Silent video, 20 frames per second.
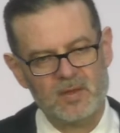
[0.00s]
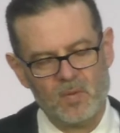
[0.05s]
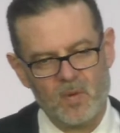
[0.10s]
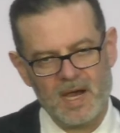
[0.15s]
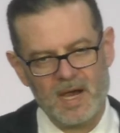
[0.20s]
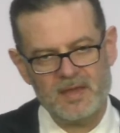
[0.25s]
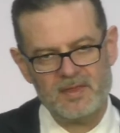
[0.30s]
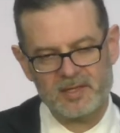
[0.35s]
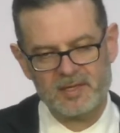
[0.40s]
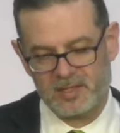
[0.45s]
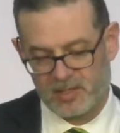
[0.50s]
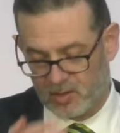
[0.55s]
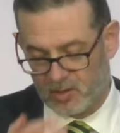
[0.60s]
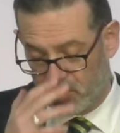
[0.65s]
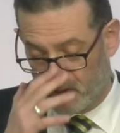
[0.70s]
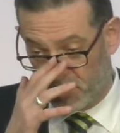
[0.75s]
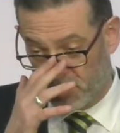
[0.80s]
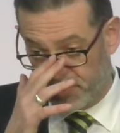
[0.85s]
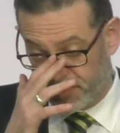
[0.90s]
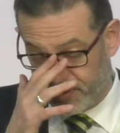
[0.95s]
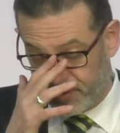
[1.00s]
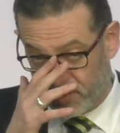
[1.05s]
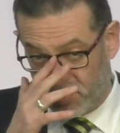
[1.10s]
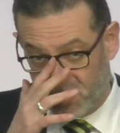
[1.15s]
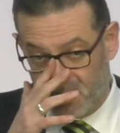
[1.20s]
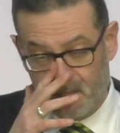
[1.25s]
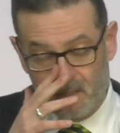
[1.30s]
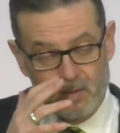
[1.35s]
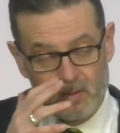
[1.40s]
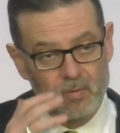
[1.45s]
way that the earth
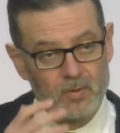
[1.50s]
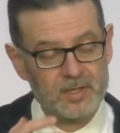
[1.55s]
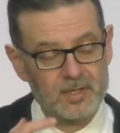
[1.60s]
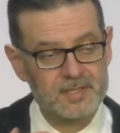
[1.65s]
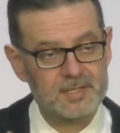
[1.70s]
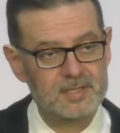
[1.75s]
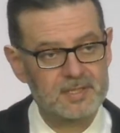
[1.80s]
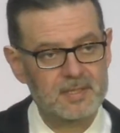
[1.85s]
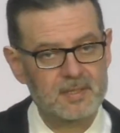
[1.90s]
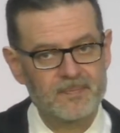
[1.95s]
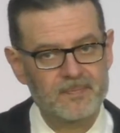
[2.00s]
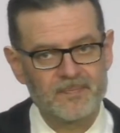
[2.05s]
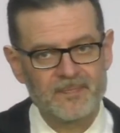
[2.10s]
was